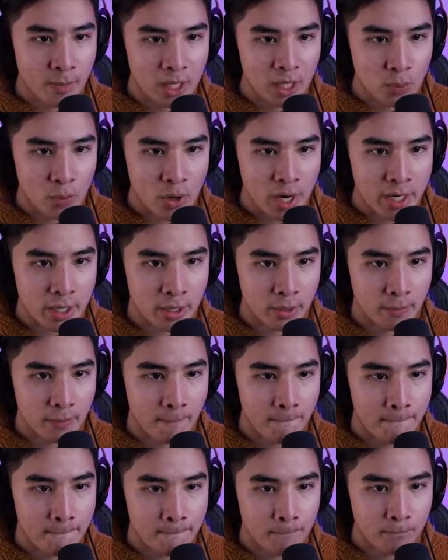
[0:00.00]
no matter where I go.
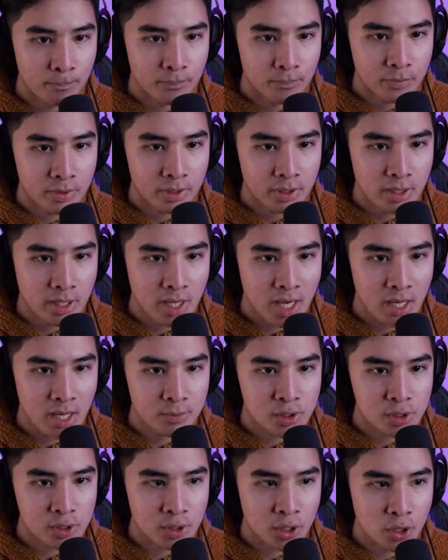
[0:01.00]
Yeah, I'm
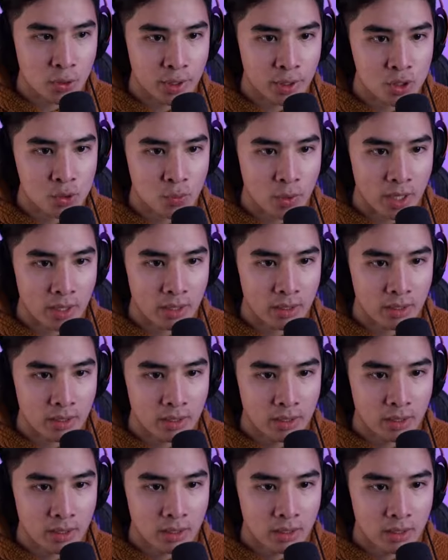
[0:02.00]
just gonna go this way.
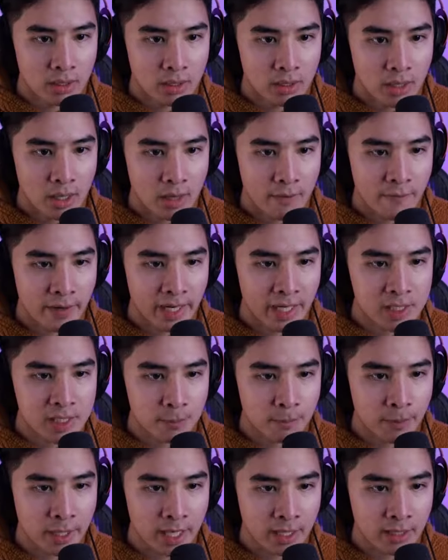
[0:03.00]
If I had
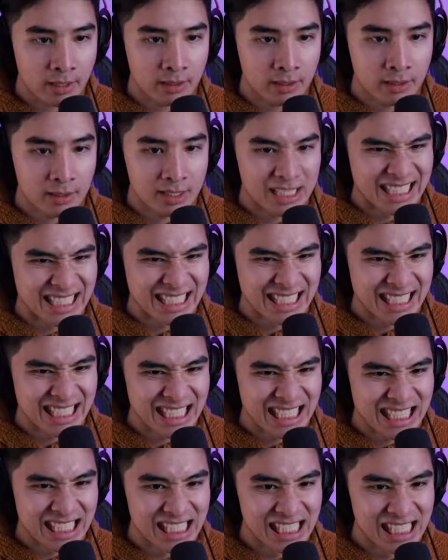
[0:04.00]
to pick,
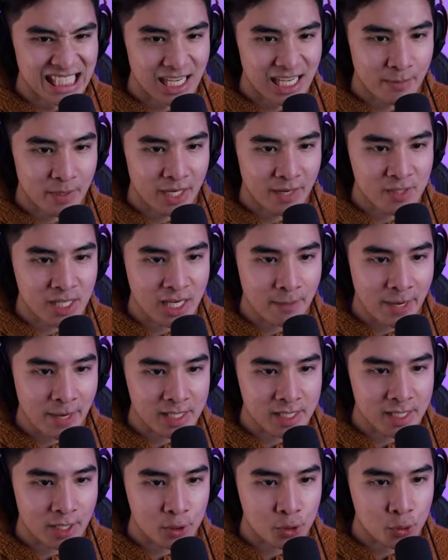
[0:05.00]
ugh, I'm gonna have to get
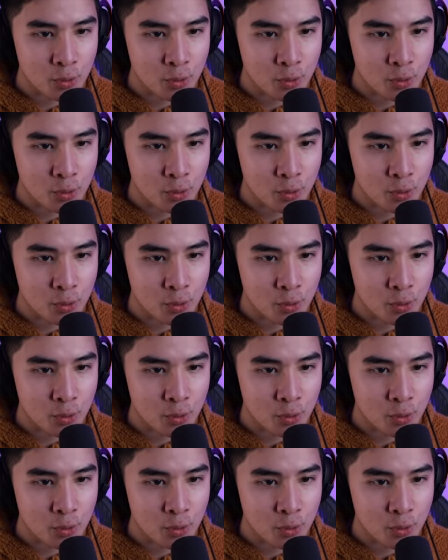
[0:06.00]
past the air